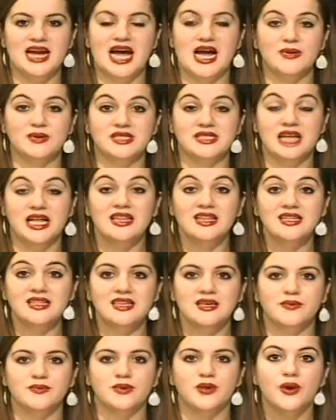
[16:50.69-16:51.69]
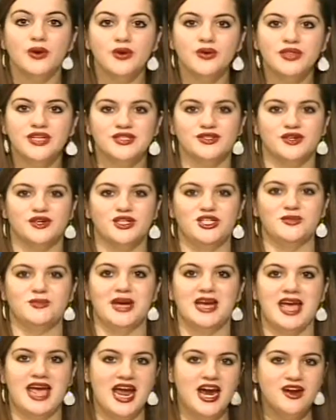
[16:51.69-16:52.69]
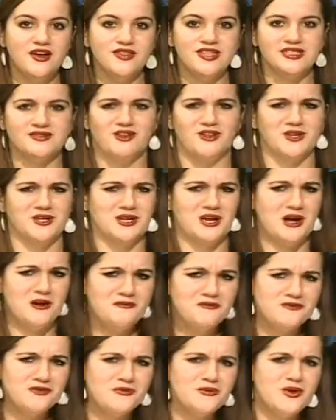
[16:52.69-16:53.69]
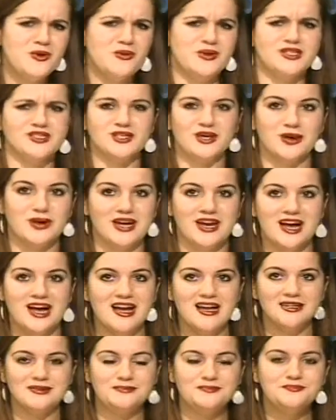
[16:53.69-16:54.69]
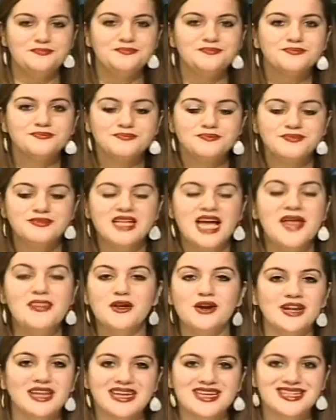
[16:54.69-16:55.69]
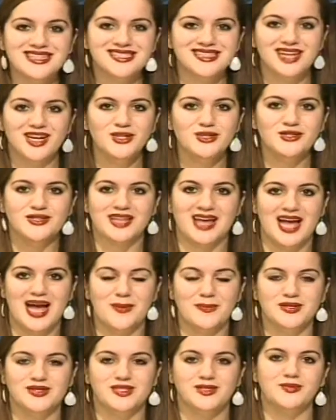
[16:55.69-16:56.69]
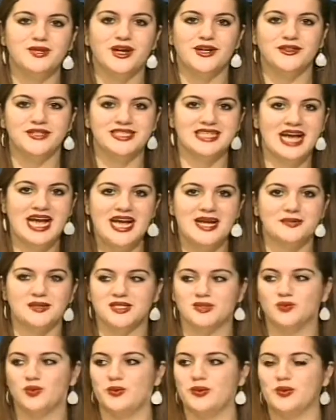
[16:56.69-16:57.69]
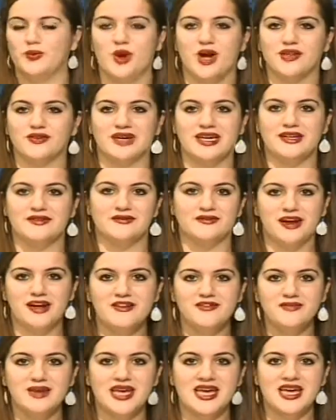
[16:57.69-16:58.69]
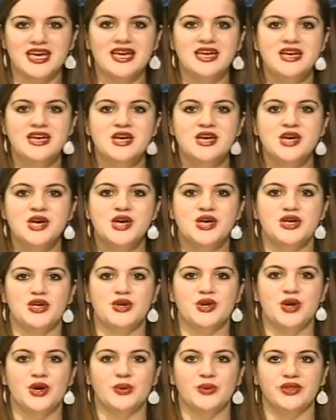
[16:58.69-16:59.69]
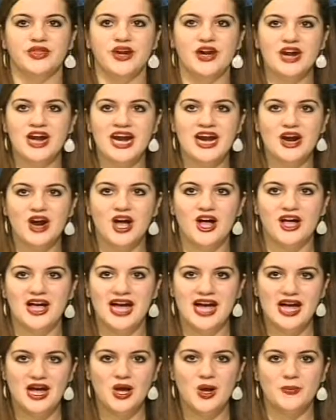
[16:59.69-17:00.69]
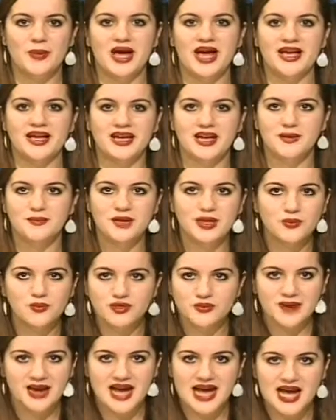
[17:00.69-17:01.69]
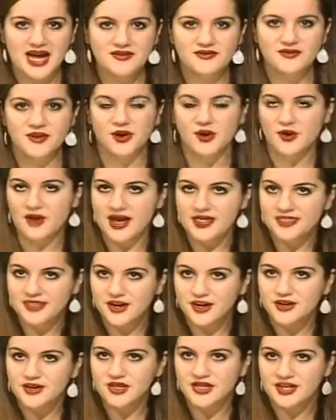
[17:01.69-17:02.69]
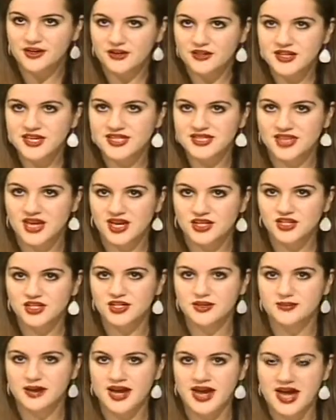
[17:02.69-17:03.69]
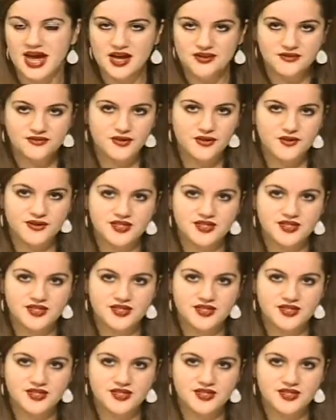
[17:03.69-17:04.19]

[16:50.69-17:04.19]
I was telling them, they searched my hair. This felt uncomfortable. What's going on? And they're like, "Cassandra, that happens to me all the time. This woman walked right in front of me, with her hair all out, but I come in with my afro and they're literally touching my afro.